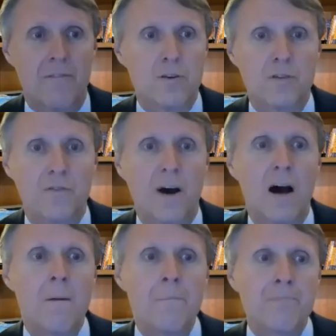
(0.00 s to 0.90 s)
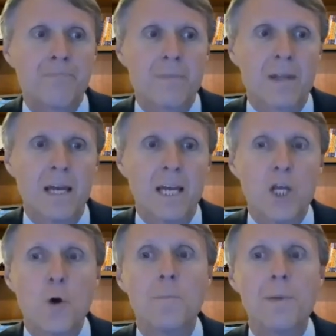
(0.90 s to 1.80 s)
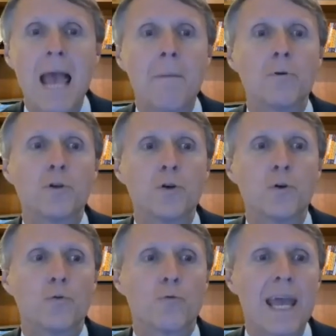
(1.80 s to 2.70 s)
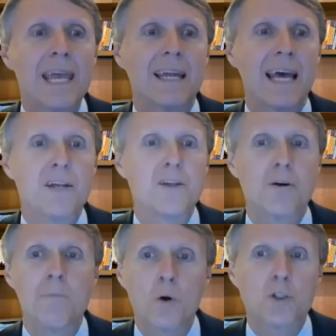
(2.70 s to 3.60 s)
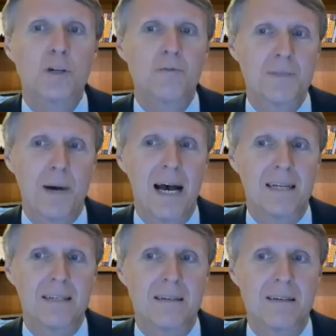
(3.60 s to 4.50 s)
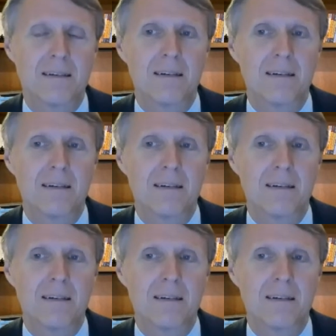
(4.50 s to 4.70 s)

First of all, you would be able to regulate your emotional response.